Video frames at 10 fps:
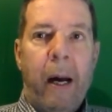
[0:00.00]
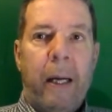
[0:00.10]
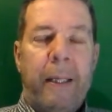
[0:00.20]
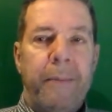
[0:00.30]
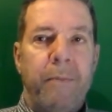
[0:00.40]

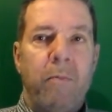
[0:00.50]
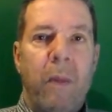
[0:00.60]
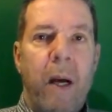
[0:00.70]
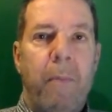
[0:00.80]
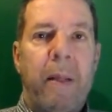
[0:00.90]
a
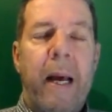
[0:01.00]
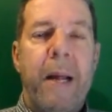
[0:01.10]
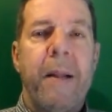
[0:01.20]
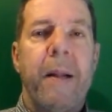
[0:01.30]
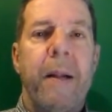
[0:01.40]

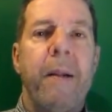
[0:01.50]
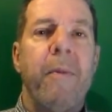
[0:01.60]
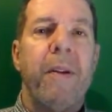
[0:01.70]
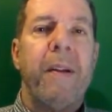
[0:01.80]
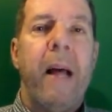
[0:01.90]
place that
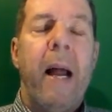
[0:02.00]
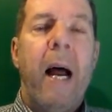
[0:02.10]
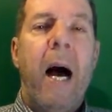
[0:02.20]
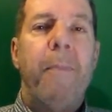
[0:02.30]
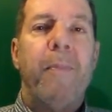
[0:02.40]
was set
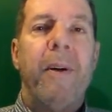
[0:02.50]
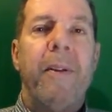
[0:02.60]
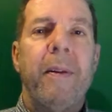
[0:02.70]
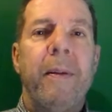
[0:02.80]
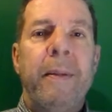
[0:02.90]
up
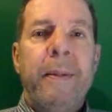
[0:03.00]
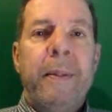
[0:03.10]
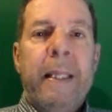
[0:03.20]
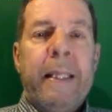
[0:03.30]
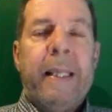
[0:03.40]
with
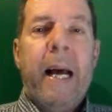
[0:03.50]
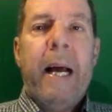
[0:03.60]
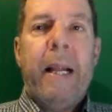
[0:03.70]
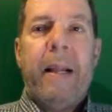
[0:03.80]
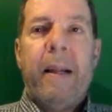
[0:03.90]

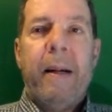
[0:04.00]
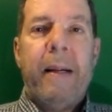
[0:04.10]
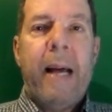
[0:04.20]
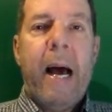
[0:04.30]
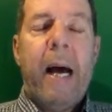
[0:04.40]
tents
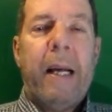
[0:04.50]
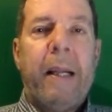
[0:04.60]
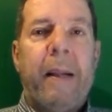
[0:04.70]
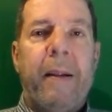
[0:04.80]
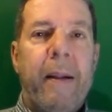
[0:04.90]
and
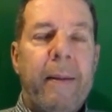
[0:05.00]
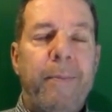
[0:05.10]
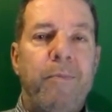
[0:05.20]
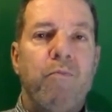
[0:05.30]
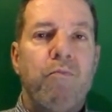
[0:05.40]
desks
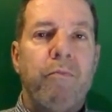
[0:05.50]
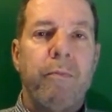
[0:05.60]
and